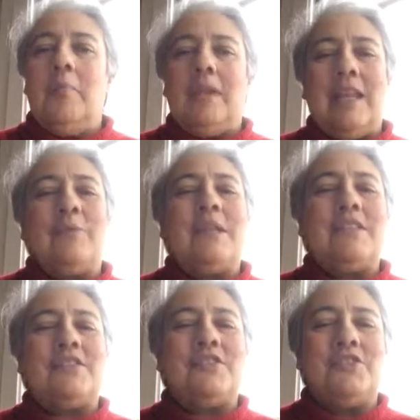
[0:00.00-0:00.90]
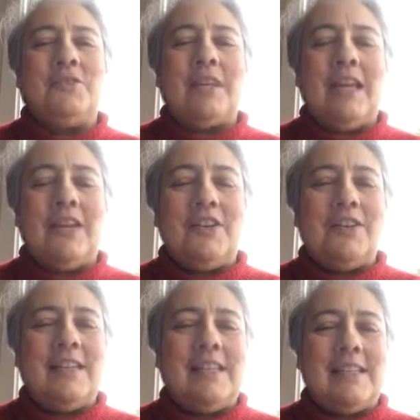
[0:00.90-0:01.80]
But anyway, this is UK
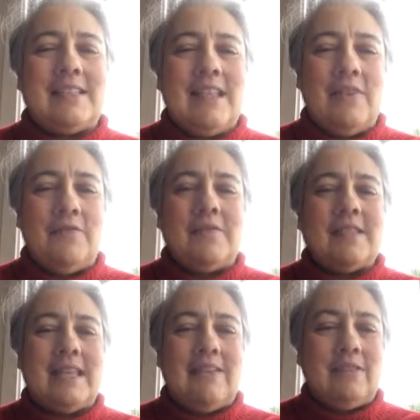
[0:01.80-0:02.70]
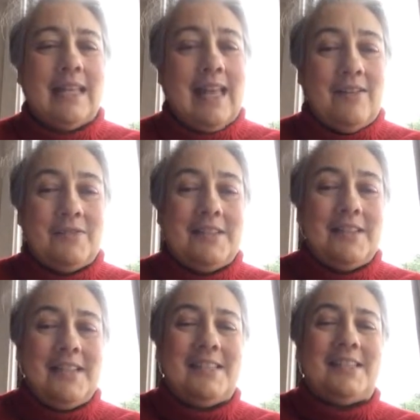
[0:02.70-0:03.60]
Girl in SF, sounding out
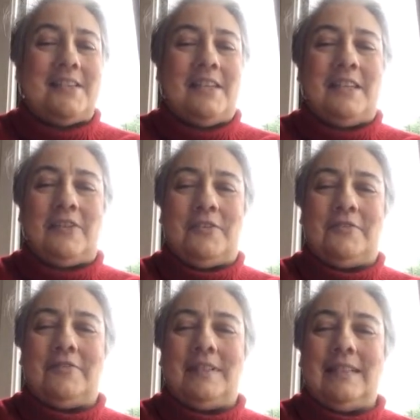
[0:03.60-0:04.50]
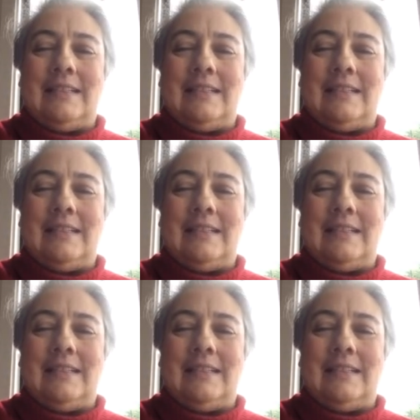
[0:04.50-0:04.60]
and signing off.